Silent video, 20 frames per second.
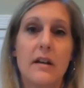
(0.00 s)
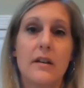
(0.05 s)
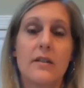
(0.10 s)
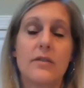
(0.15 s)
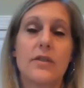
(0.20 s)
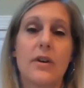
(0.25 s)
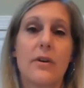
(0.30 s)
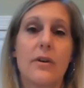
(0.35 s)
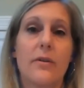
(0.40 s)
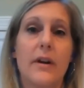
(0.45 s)

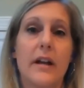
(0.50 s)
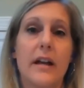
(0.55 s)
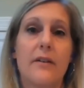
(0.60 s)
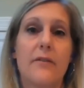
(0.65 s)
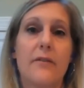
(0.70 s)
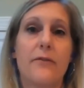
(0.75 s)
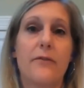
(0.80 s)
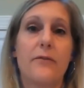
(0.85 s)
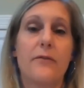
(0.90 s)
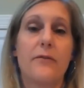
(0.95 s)
So
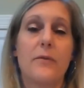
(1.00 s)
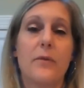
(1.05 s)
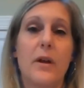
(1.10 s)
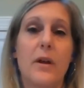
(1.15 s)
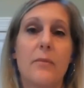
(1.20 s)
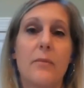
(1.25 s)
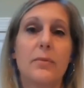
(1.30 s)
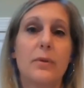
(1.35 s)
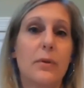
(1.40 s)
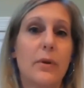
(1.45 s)
if
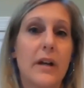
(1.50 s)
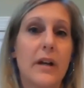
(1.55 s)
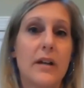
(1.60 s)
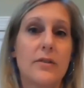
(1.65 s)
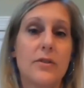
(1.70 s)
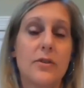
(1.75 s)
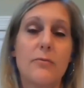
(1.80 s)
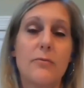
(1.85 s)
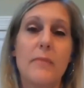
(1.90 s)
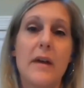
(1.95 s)

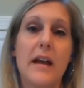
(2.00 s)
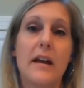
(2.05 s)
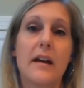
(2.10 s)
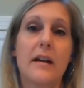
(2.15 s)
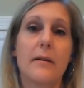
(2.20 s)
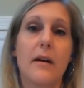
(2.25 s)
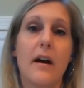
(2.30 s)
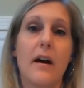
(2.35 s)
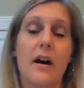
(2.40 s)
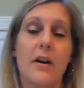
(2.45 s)
employees who
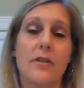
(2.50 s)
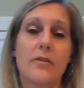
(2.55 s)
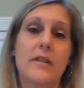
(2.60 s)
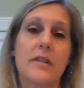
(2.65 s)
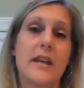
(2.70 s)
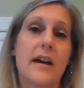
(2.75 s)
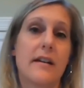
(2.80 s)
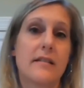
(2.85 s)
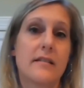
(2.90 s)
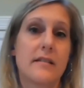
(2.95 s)
make
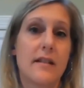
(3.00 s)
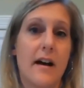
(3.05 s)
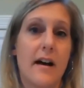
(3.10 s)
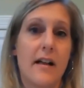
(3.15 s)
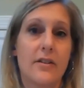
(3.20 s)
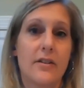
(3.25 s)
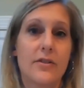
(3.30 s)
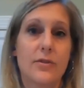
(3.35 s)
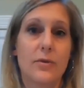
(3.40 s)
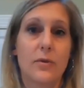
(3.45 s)

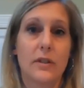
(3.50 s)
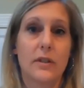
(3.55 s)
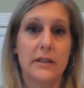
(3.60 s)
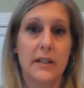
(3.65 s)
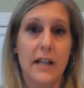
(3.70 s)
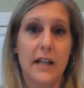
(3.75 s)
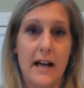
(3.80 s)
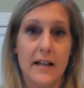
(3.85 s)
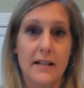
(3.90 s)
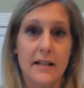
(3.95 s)
$100,000 or
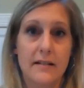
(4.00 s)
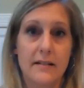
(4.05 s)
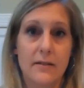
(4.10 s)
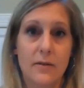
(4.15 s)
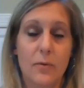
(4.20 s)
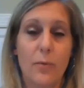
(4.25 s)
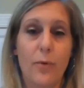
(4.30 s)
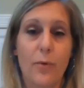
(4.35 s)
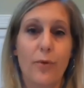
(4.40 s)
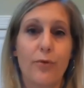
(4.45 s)
less
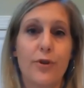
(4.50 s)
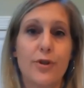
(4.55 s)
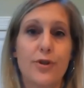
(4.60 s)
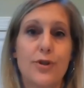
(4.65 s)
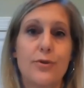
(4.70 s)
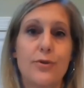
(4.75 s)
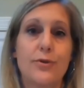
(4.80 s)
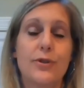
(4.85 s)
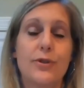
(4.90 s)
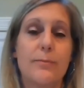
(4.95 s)
were
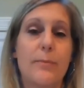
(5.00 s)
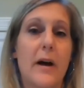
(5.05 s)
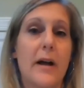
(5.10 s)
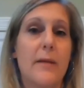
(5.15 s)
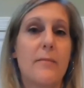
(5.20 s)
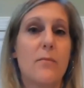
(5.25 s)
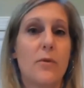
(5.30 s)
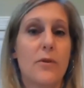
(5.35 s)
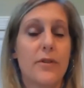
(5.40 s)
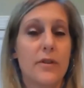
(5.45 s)
reduced by
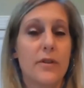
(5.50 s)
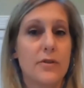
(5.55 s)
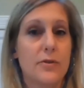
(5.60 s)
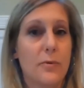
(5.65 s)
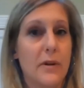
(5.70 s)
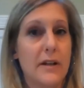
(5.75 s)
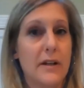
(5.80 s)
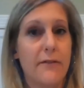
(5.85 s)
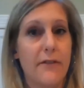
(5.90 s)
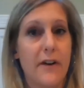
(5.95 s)
more than
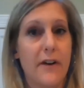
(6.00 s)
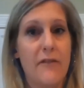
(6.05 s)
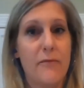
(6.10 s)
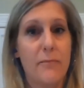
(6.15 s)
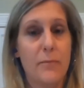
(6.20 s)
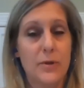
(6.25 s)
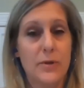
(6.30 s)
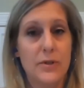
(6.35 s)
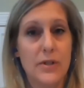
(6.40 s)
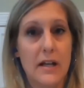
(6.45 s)

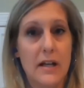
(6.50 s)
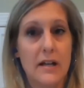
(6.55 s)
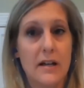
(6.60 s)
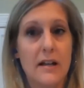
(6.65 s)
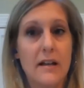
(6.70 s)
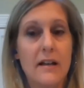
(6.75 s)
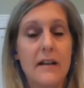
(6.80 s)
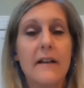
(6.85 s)
25%,